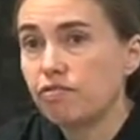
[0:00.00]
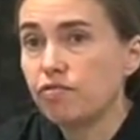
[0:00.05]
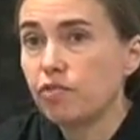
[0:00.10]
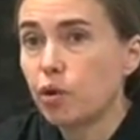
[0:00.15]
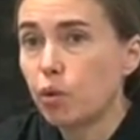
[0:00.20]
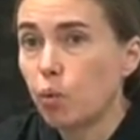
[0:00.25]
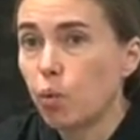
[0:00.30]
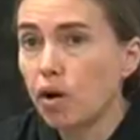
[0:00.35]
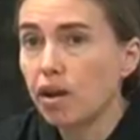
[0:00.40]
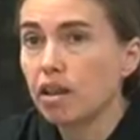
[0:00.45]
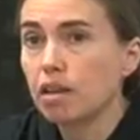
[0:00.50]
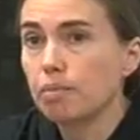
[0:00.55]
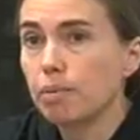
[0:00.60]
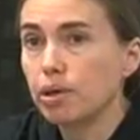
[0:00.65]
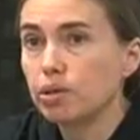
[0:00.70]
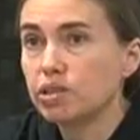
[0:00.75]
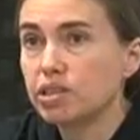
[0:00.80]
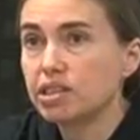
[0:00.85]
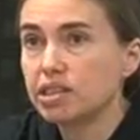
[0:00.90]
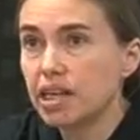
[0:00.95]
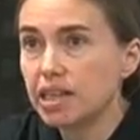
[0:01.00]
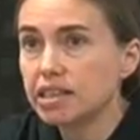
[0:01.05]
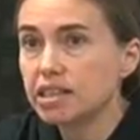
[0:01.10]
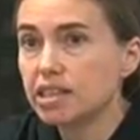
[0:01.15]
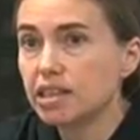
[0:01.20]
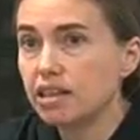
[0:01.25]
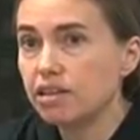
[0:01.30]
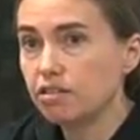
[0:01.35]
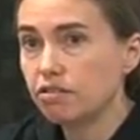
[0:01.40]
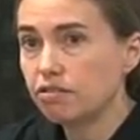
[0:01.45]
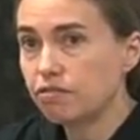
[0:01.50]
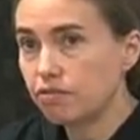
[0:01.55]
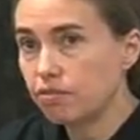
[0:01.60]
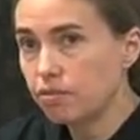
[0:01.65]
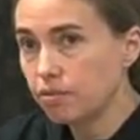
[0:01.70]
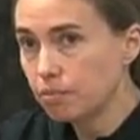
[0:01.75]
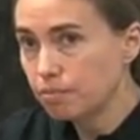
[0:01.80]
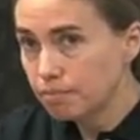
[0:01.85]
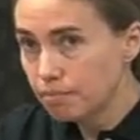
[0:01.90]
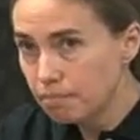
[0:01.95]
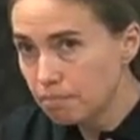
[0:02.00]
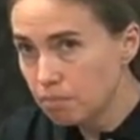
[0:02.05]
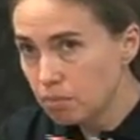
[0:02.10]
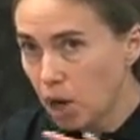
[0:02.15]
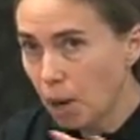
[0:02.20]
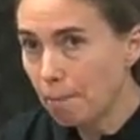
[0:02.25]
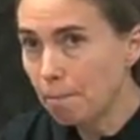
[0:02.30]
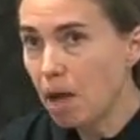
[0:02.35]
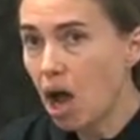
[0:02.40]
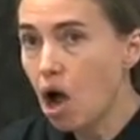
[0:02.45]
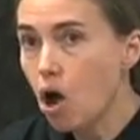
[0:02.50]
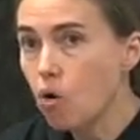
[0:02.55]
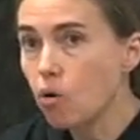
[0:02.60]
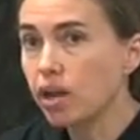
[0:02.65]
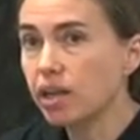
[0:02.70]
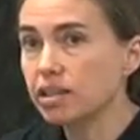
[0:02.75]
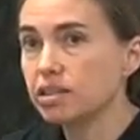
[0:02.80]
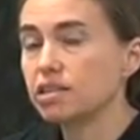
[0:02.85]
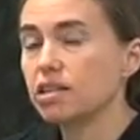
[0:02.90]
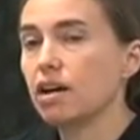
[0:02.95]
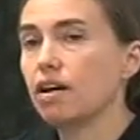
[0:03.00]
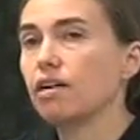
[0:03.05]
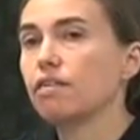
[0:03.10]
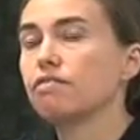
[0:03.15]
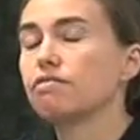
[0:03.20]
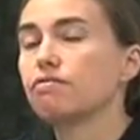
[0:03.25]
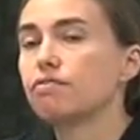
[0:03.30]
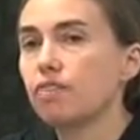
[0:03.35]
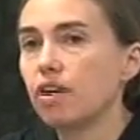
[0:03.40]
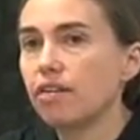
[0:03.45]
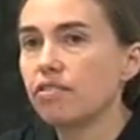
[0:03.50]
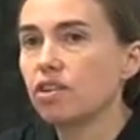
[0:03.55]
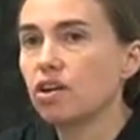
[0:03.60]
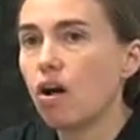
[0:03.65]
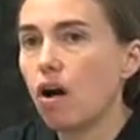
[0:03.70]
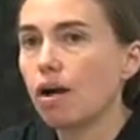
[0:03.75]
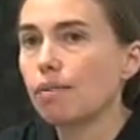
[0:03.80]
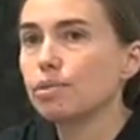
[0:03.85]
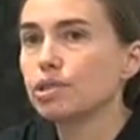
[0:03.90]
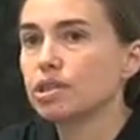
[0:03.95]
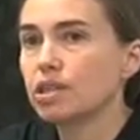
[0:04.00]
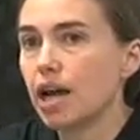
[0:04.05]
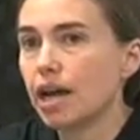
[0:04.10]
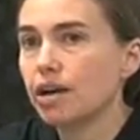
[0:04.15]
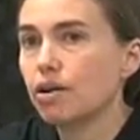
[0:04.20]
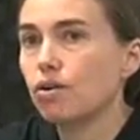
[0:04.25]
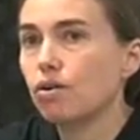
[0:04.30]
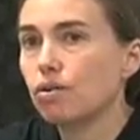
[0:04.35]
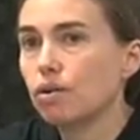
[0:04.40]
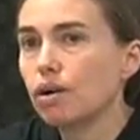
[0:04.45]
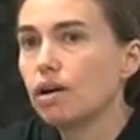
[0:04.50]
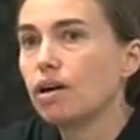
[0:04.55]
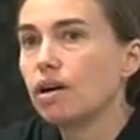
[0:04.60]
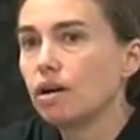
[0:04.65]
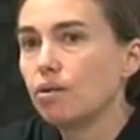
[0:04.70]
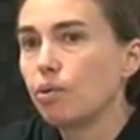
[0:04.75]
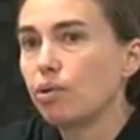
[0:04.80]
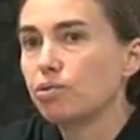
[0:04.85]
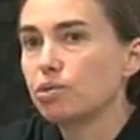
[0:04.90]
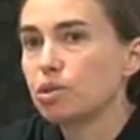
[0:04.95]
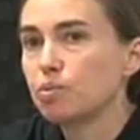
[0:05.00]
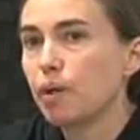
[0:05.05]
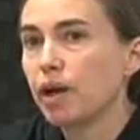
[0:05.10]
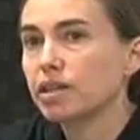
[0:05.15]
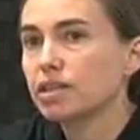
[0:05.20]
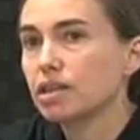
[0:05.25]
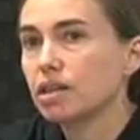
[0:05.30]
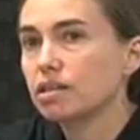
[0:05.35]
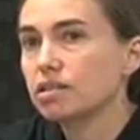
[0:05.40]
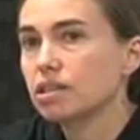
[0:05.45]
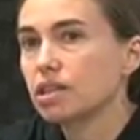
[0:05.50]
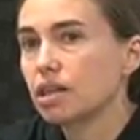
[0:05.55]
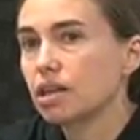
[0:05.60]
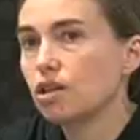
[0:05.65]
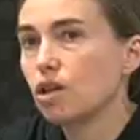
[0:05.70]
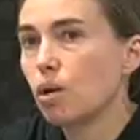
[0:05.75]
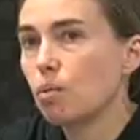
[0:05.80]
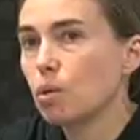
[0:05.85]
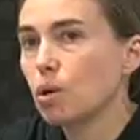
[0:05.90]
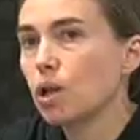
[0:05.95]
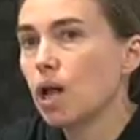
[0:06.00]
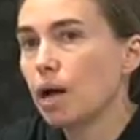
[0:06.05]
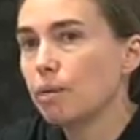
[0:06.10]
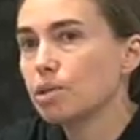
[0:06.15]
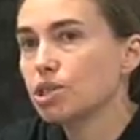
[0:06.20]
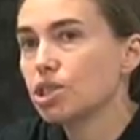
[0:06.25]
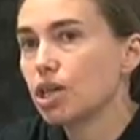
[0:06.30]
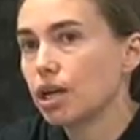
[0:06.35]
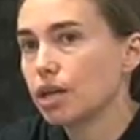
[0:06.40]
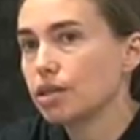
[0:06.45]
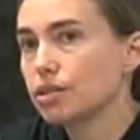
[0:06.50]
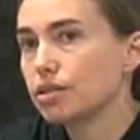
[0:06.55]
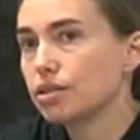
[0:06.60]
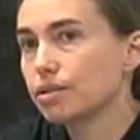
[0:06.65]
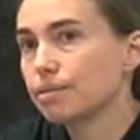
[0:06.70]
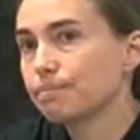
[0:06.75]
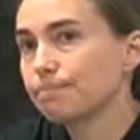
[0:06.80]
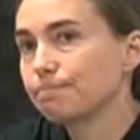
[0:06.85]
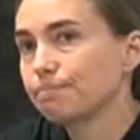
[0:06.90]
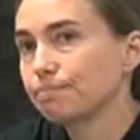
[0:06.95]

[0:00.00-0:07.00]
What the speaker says: they're one of the most sensitive components of the carbon cycle with respect to global climate change.